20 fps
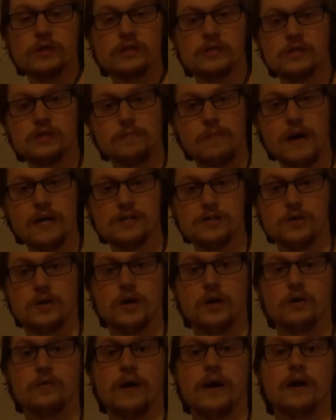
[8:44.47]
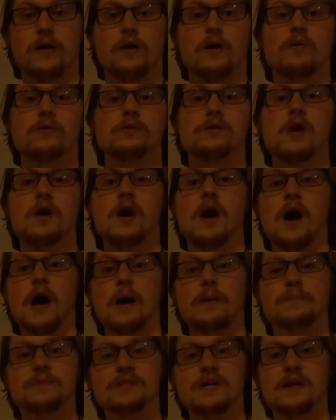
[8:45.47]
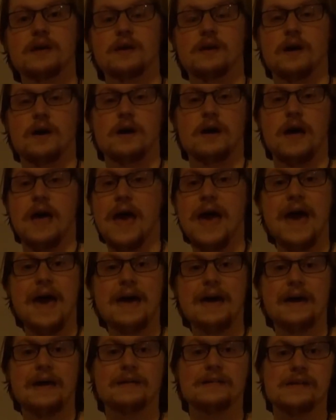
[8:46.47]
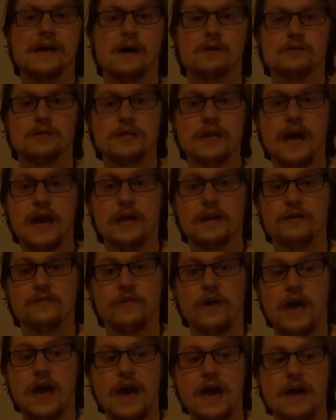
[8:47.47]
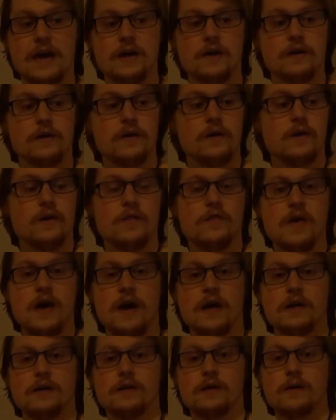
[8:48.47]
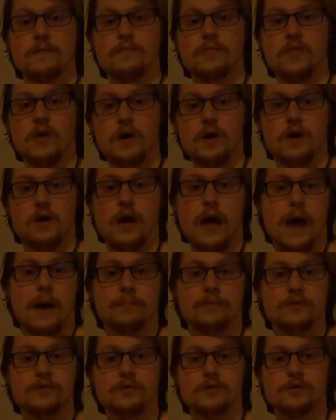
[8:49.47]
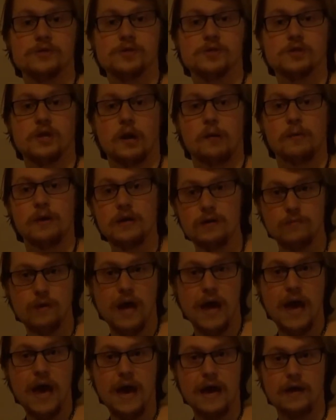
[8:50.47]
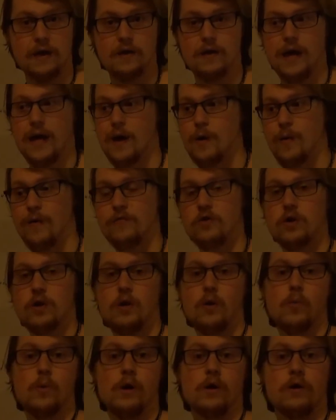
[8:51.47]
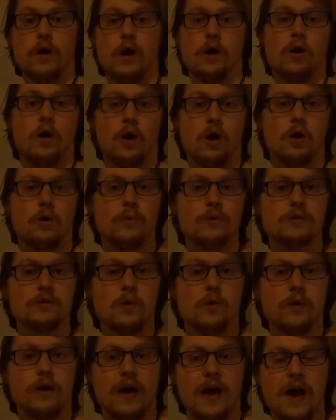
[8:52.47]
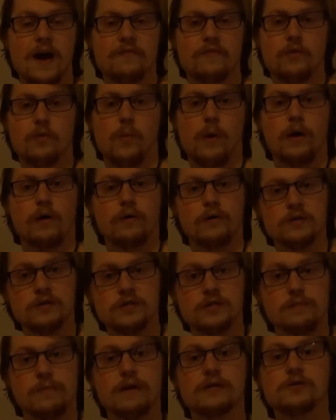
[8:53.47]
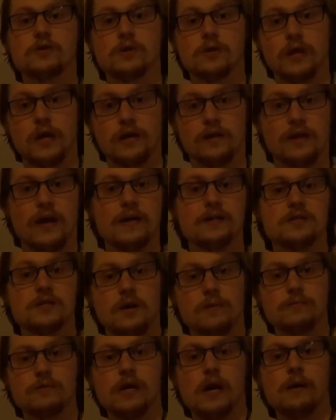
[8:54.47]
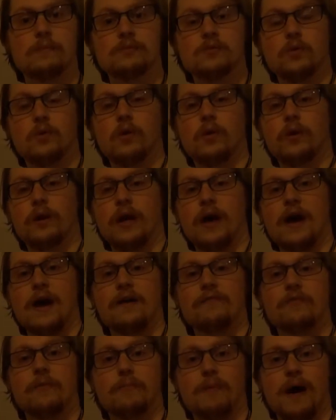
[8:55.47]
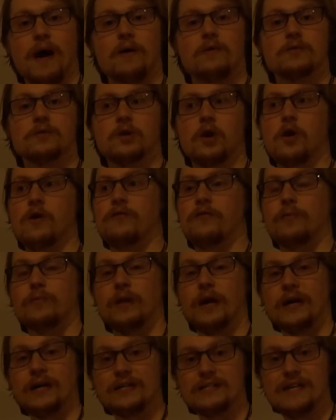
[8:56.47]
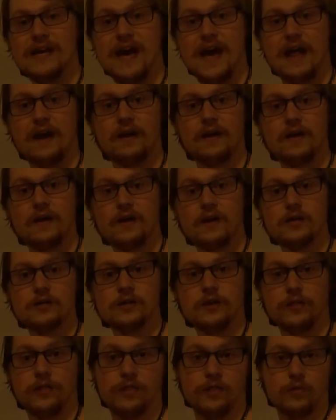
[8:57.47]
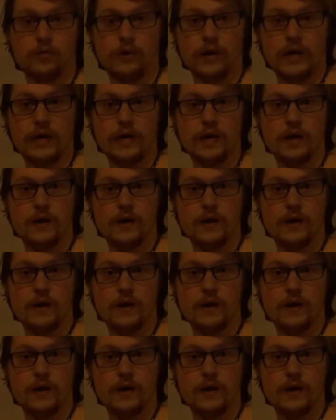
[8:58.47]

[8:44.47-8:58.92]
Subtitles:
symmetric, right, it goes up to a and down to -a, then the amplitude is just going to be a. However, we are not always going to have it where it is symmetric like that. Sometimes we're going to have the bounds go from like 10 to 3.